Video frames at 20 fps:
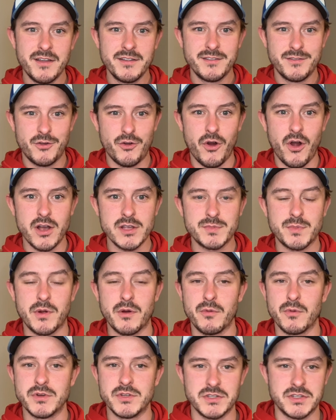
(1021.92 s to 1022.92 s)
crossbar,
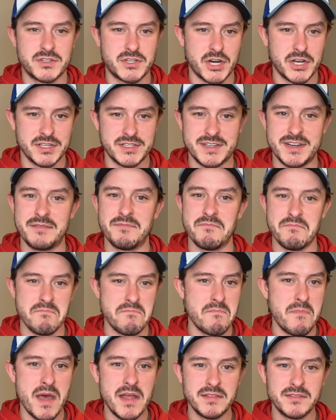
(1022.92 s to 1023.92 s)
which is just
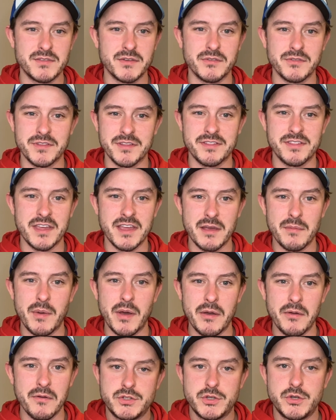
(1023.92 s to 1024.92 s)
mental to think
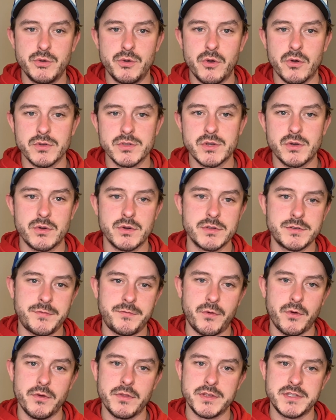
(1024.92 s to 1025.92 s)
about. 2 goal scorers
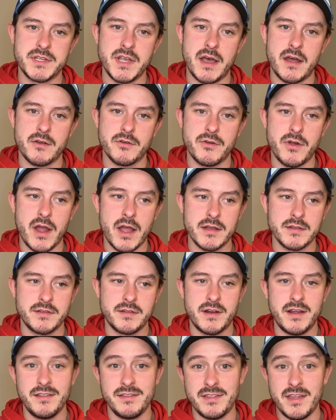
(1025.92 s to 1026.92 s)
for the Seattle Kraken
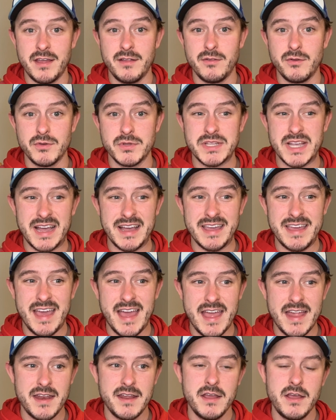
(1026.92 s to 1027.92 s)
tonight. They lose
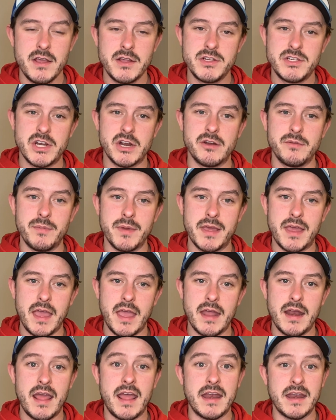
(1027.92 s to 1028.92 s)
again. Jared
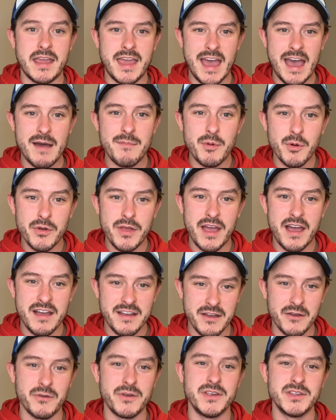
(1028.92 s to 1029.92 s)
McCann and Kaapo
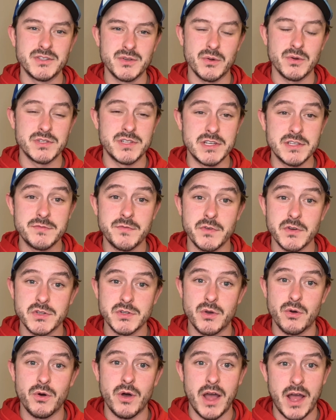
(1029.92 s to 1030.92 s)
Kakko. He scores his first
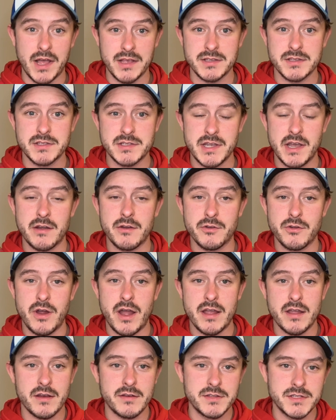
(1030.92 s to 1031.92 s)
goal as a Seattle
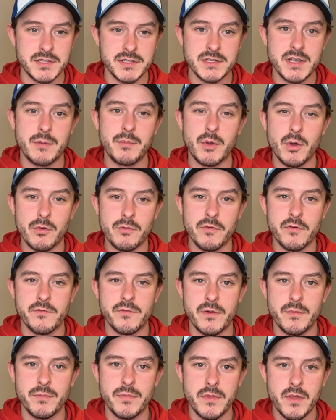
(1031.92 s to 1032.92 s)
Kraken since coming over
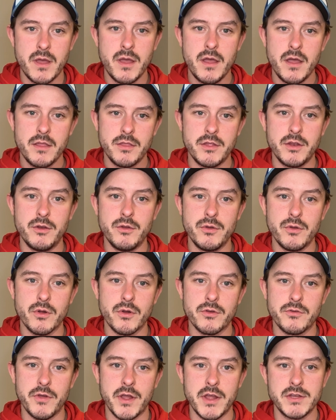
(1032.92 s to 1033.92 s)
from the New
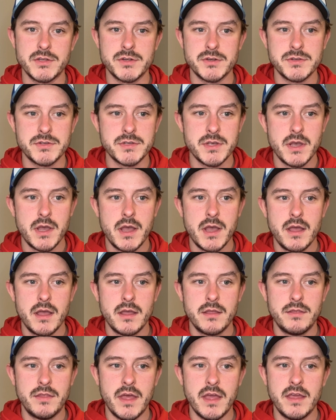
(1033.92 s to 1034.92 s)
York Rangers.
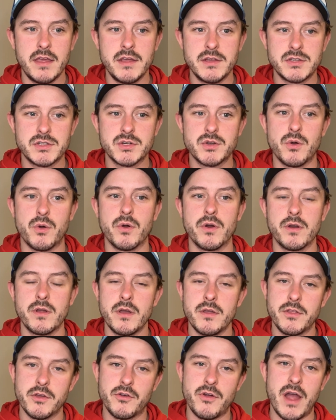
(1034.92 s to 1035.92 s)
They each scored.
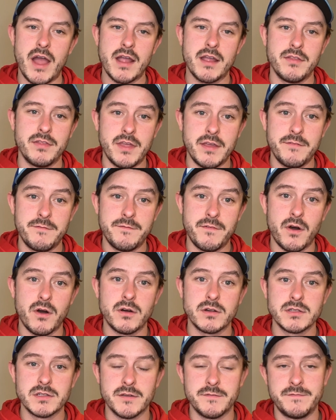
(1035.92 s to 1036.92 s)
The Kraken, they fall
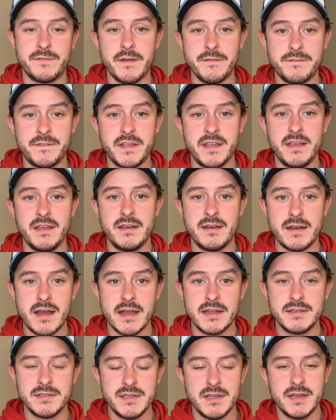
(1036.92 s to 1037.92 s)
to 15,
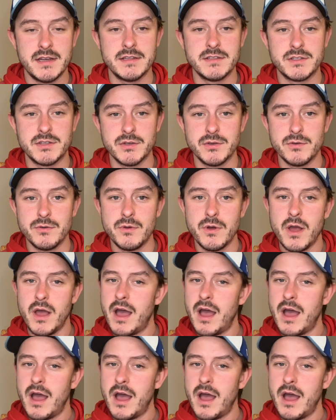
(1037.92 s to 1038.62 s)
19, and 2.